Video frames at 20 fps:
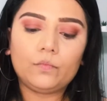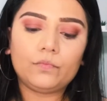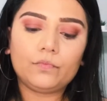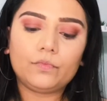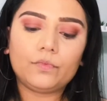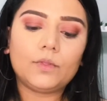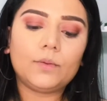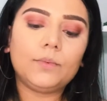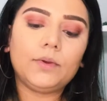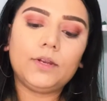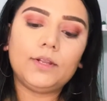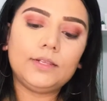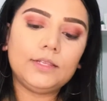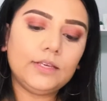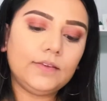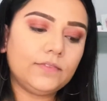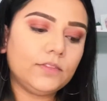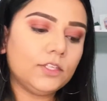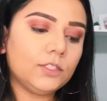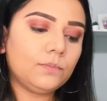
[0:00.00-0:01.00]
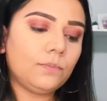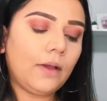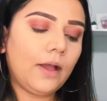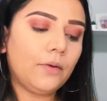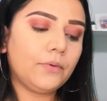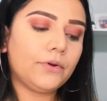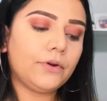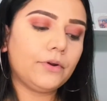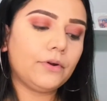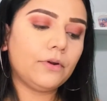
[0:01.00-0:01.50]
I'm gonna leave this
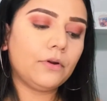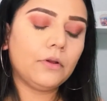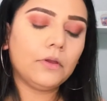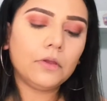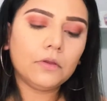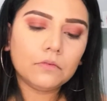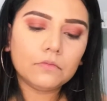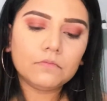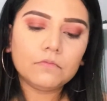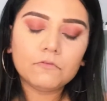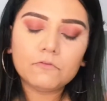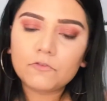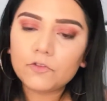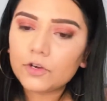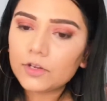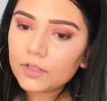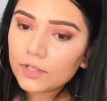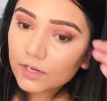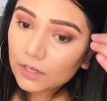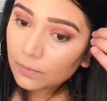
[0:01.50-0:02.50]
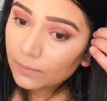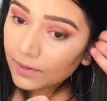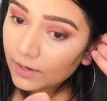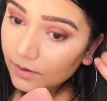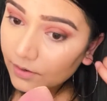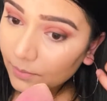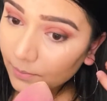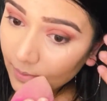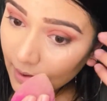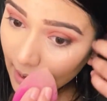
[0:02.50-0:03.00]
powder for a little bit
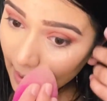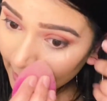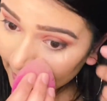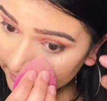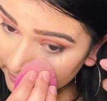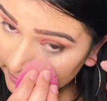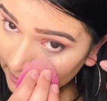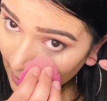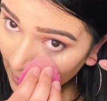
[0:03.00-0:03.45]
under my eyes